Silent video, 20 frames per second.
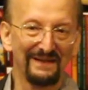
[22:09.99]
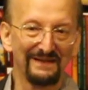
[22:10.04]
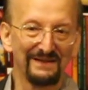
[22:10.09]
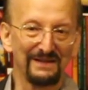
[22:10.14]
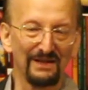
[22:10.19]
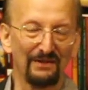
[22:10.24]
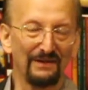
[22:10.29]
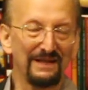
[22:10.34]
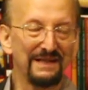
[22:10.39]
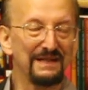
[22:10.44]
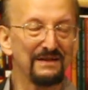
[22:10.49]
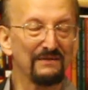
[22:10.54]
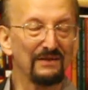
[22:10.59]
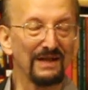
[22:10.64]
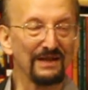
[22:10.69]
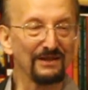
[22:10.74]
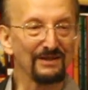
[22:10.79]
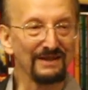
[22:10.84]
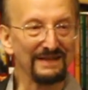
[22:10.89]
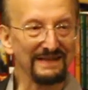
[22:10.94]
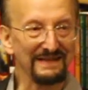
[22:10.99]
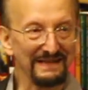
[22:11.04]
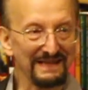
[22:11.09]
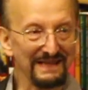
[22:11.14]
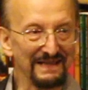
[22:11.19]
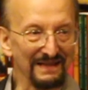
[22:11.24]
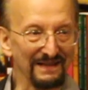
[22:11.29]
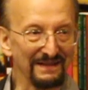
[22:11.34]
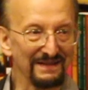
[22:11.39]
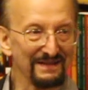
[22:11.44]
So he never actually
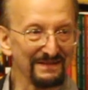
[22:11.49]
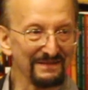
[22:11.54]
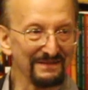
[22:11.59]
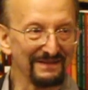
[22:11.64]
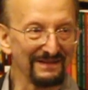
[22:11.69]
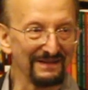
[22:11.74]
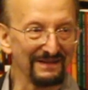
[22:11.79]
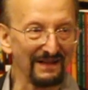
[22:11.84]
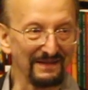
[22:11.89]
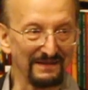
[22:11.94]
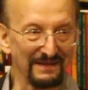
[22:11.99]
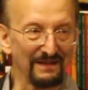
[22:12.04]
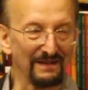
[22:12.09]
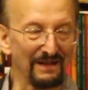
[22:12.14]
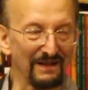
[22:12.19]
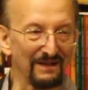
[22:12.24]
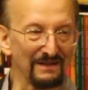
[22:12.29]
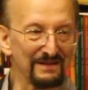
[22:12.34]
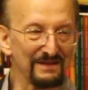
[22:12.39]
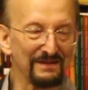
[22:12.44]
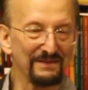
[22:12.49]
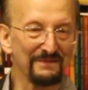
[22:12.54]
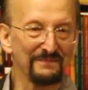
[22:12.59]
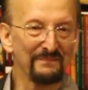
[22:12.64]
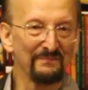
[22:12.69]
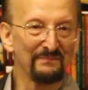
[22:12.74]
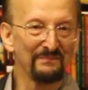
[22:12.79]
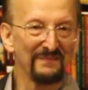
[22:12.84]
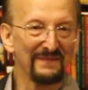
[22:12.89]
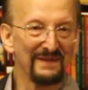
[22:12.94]
did it. I did ask.
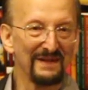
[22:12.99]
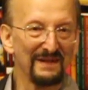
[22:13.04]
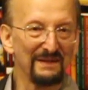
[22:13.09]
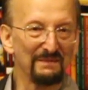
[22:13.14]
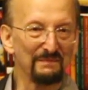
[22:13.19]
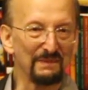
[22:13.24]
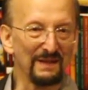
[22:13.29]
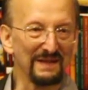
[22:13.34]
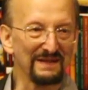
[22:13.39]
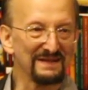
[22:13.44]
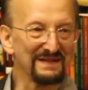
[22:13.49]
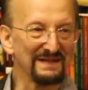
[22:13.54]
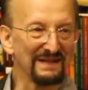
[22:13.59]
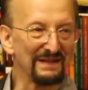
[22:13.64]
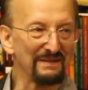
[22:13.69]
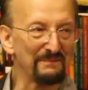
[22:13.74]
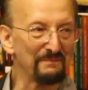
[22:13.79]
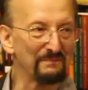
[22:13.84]
But